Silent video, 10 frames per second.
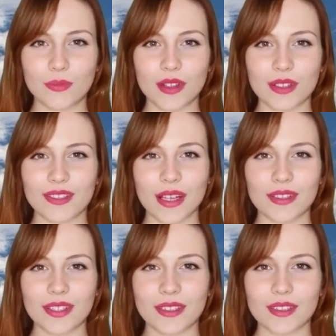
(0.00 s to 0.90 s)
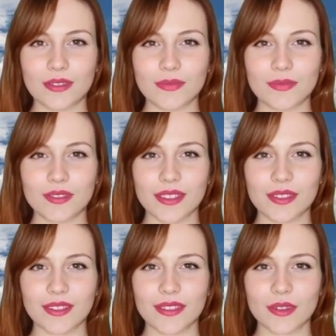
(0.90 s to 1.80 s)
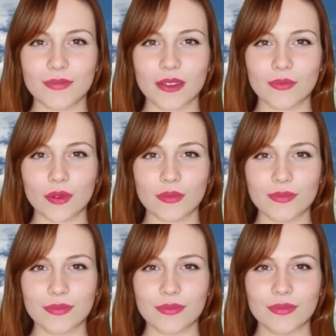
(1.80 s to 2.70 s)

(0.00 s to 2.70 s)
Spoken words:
from when you started, to the 5th of April.